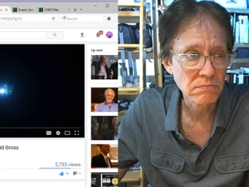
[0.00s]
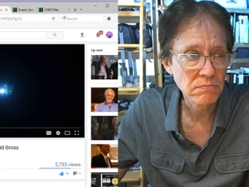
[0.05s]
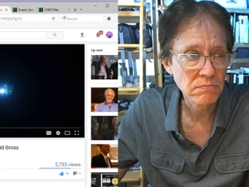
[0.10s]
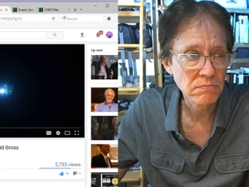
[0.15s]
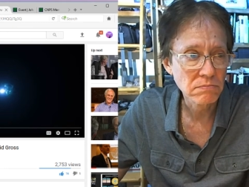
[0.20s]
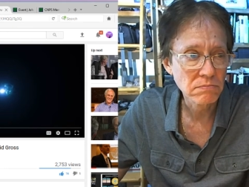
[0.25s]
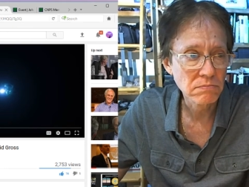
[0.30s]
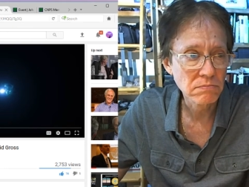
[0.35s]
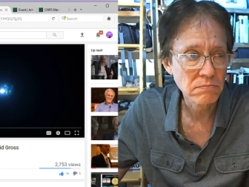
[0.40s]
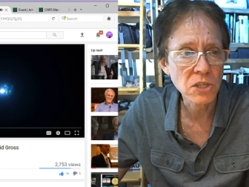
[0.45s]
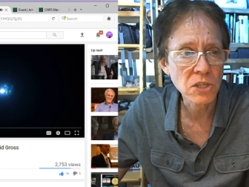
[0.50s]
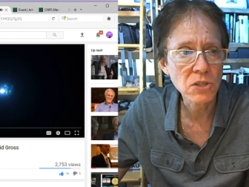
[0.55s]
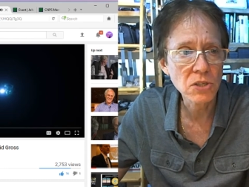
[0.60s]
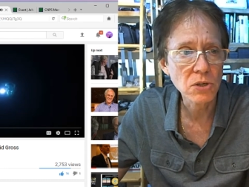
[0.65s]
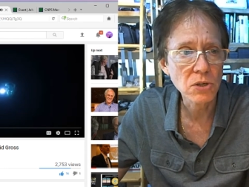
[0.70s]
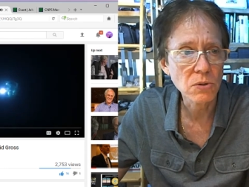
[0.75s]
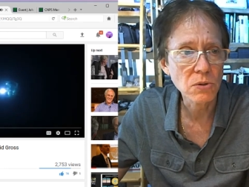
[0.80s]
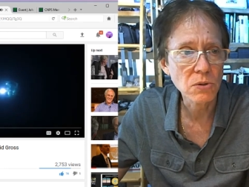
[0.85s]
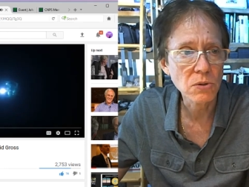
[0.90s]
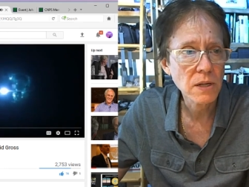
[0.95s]
listen
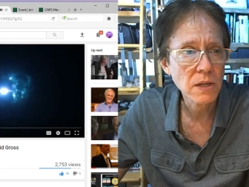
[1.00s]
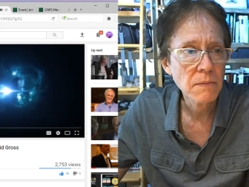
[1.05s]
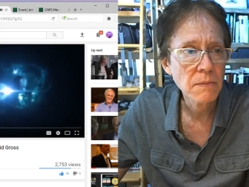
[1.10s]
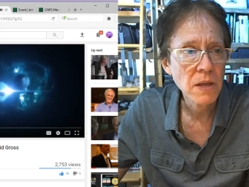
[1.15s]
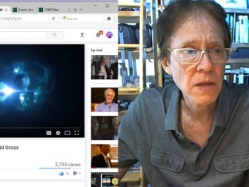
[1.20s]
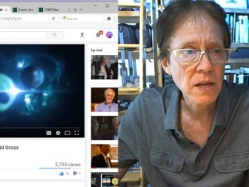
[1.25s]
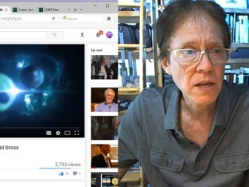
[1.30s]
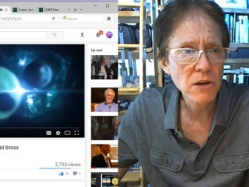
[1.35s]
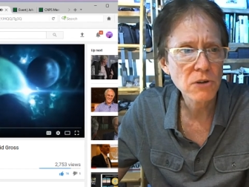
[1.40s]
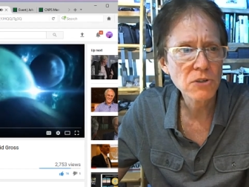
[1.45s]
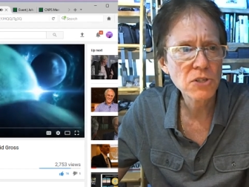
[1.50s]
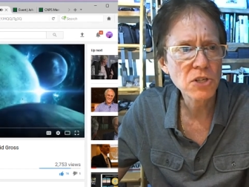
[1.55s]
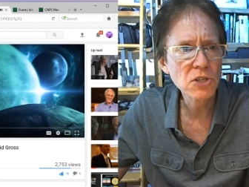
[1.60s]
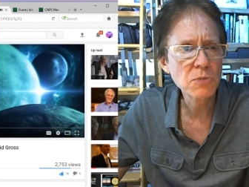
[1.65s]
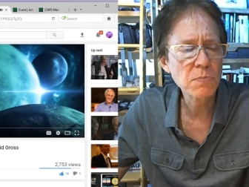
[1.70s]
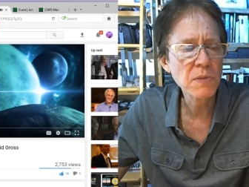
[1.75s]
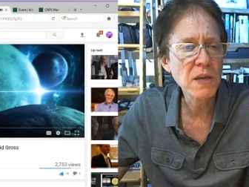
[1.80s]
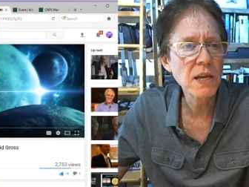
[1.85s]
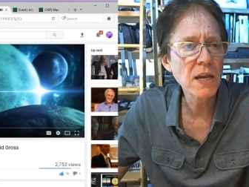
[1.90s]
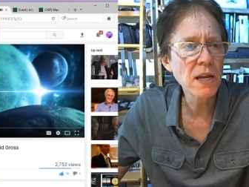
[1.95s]
to. Here's his
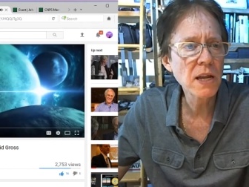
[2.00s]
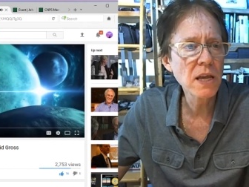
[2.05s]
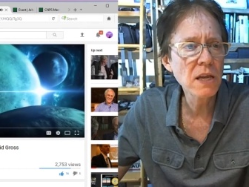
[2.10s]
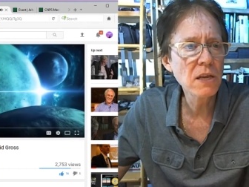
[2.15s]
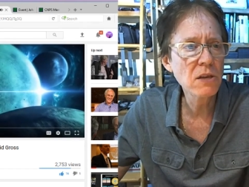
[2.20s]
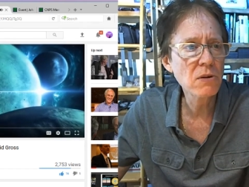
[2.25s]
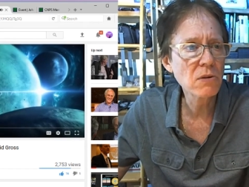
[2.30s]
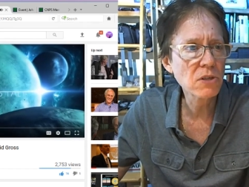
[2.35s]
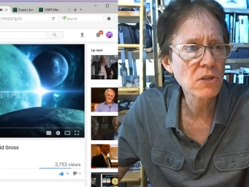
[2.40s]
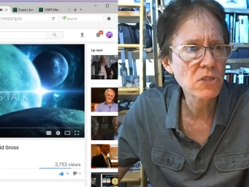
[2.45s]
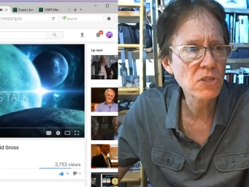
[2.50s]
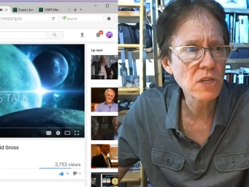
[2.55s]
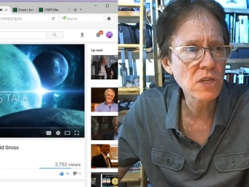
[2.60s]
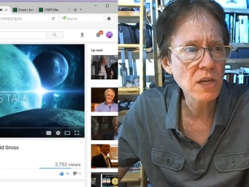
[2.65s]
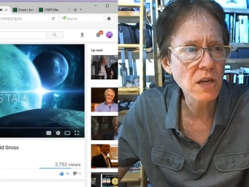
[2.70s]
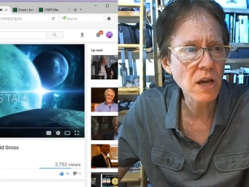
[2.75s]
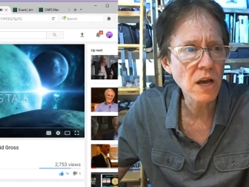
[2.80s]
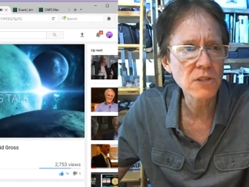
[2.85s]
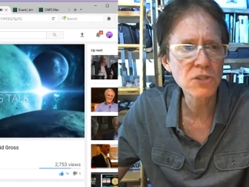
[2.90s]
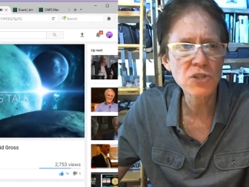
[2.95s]
beginning. You can
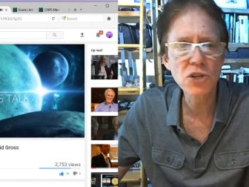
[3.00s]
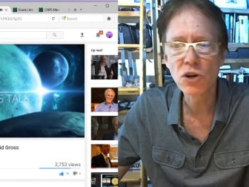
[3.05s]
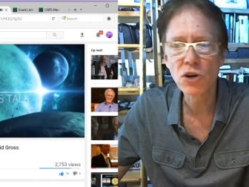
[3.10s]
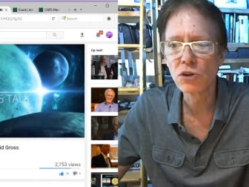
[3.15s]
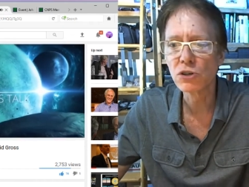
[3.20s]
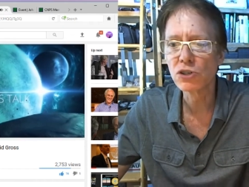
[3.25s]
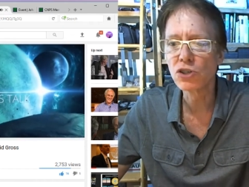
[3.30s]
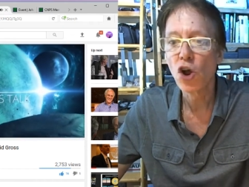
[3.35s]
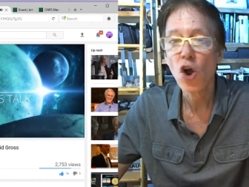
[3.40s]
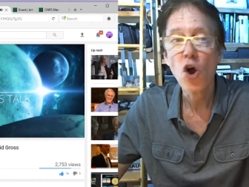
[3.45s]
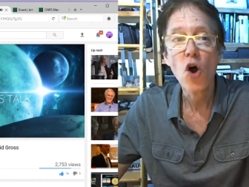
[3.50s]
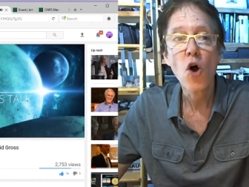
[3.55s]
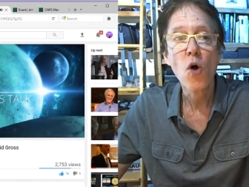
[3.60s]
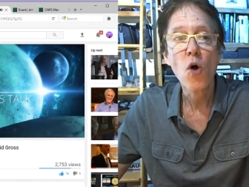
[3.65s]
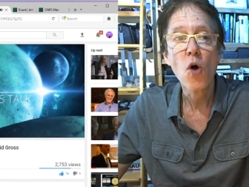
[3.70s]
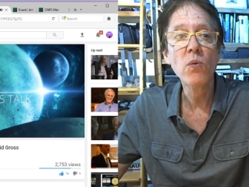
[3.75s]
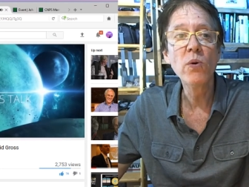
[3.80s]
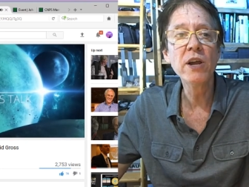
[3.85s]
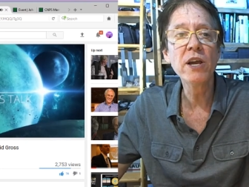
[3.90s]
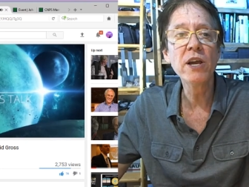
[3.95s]
see Unzicker's
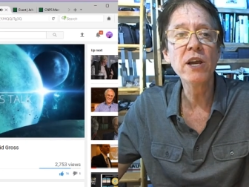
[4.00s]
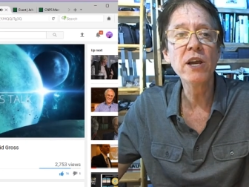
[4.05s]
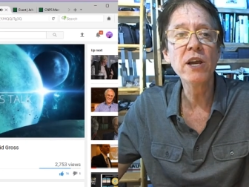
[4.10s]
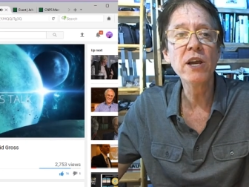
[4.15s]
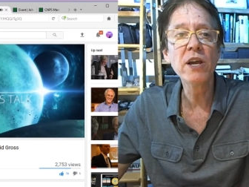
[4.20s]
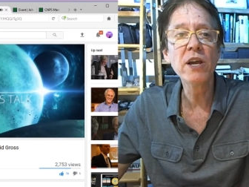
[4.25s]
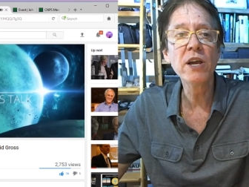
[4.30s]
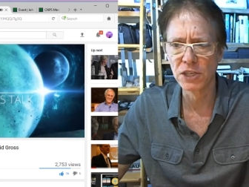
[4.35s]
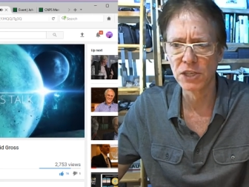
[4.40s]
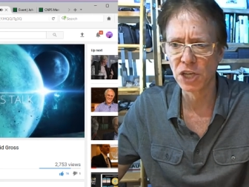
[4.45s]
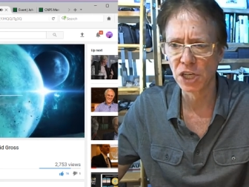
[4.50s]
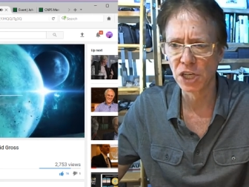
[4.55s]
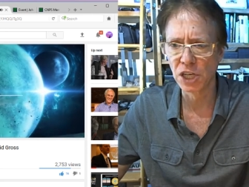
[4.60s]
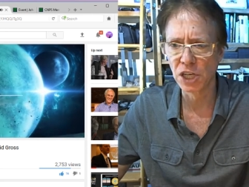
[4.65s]
real physics